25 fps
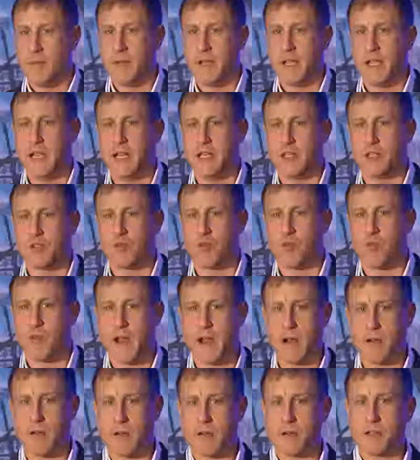It is
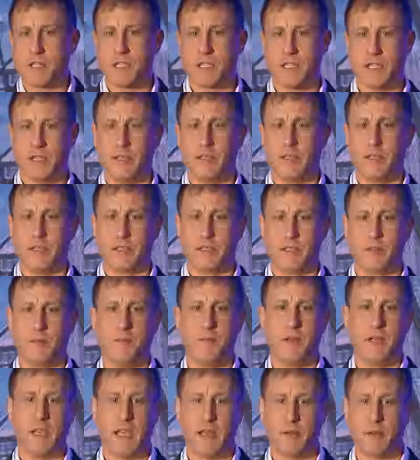rarer still to
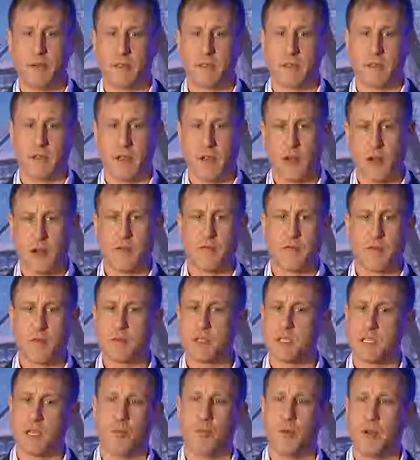be able to learn from
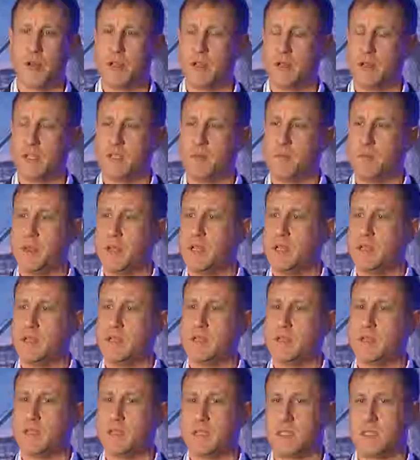someone who has been
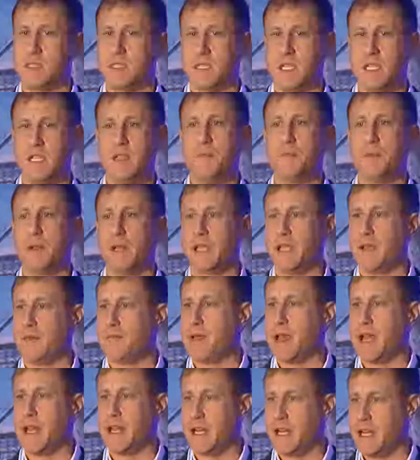deeply
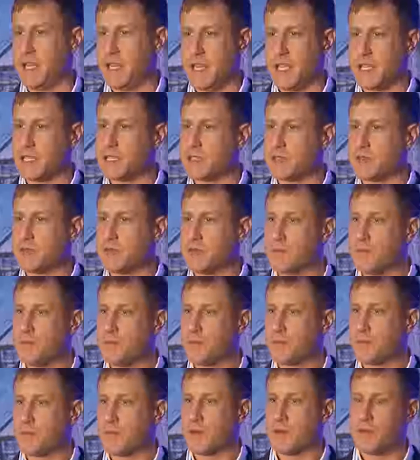embedded in this
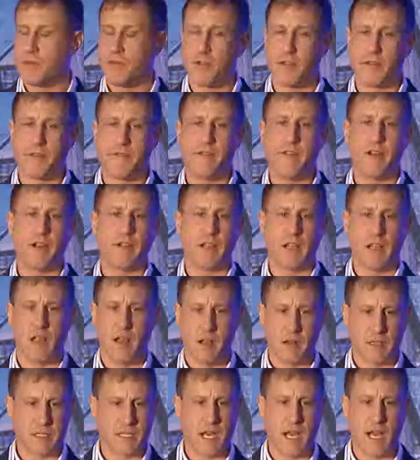for a very
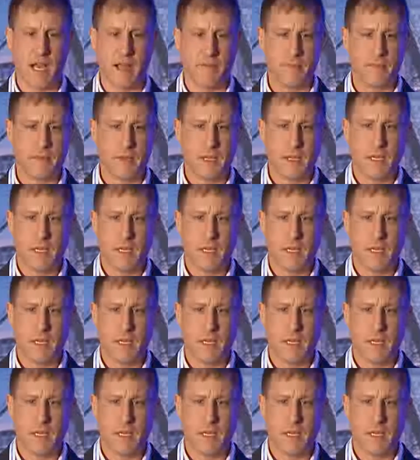long time.